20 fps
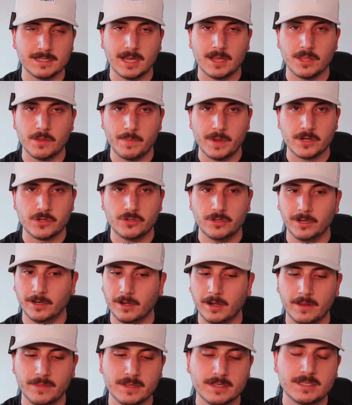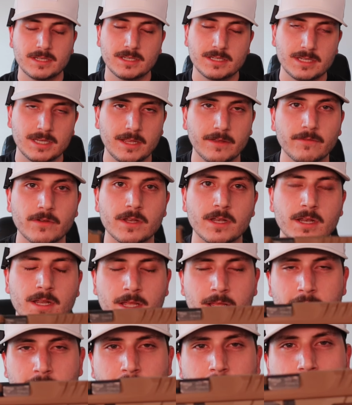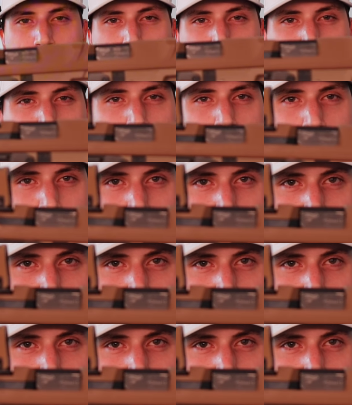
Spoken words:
down the best trigger. And this isn't even the